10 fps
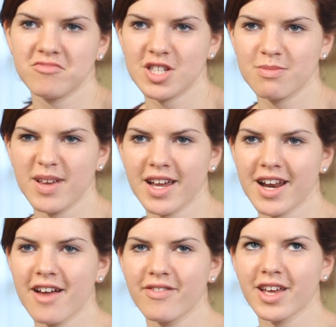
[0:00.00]
just being
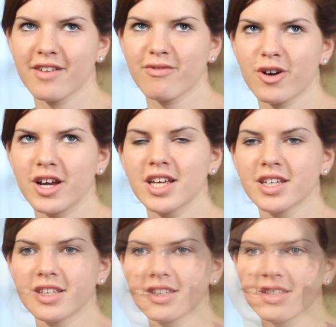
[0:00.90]
an advocate for it.
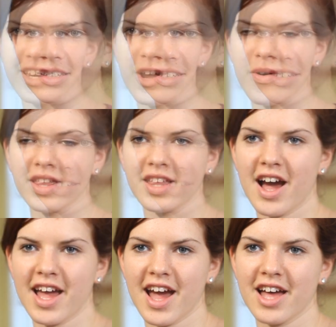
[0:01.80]
Knowing
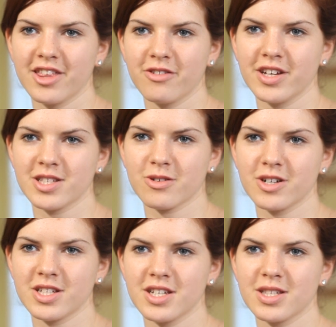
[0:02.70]
that I had the
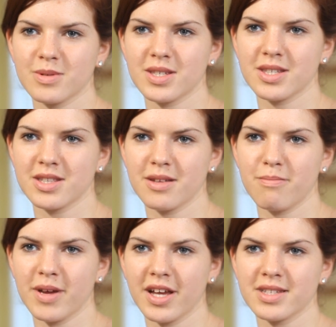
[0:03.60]
resources was the
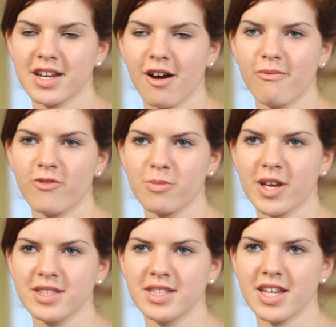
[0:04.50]
biggest help for
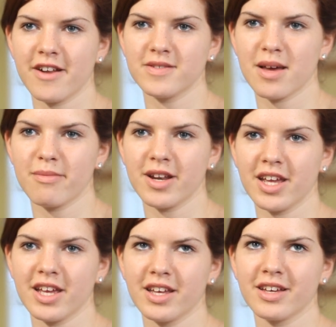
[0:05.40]
me instead of
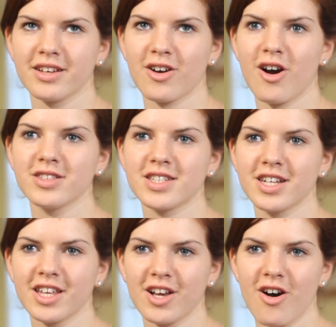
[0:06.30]
somebody
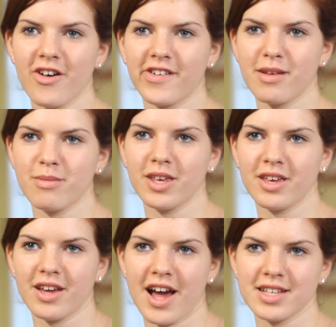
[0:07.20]
constantly calling
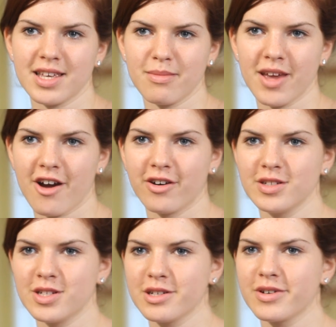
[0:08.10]
me, asking me how
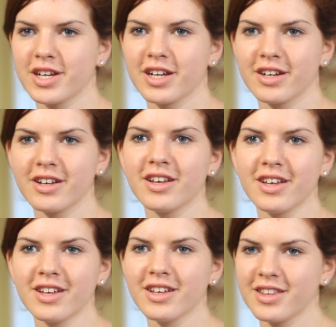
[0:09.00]
I was doing.
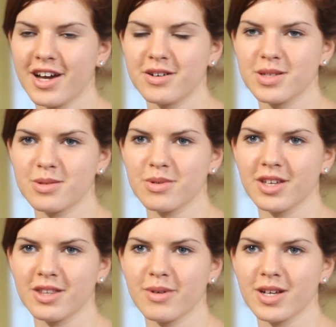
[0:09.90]
That was
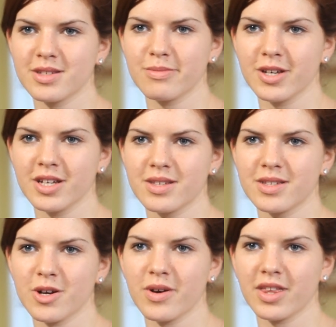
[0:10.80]
really the best piece,
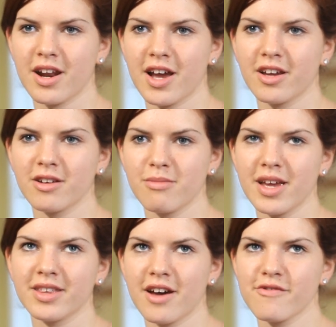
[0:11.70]
is knowing that I could
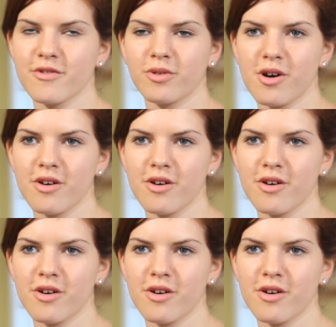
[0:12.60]
make that phone